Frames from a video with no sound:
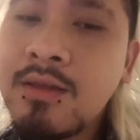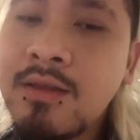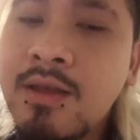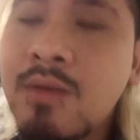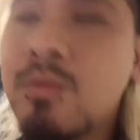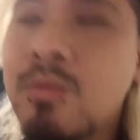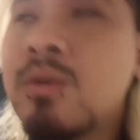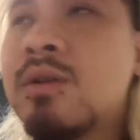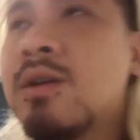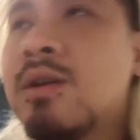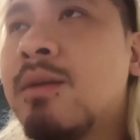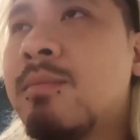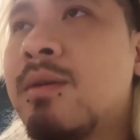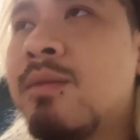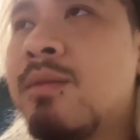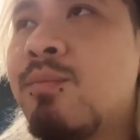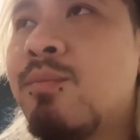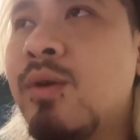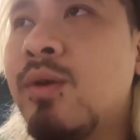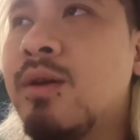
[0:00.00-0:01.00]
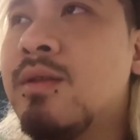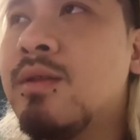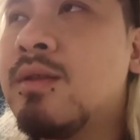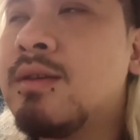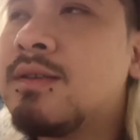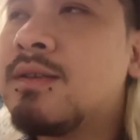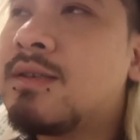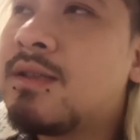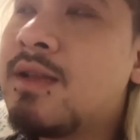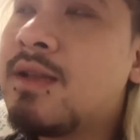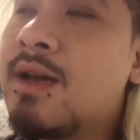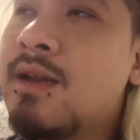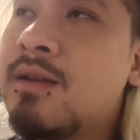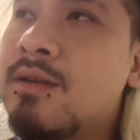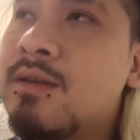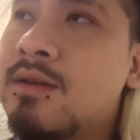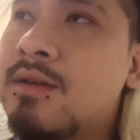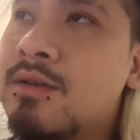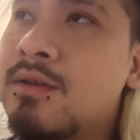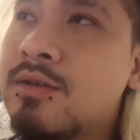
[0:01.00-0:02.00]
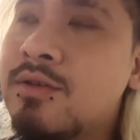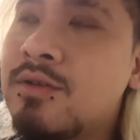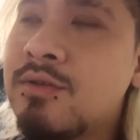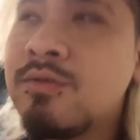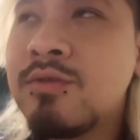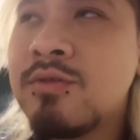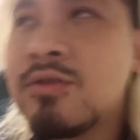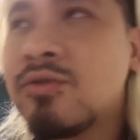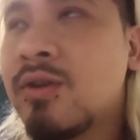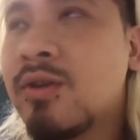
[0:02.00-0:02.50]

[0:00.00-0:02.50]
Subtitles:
they would come up with slanders, new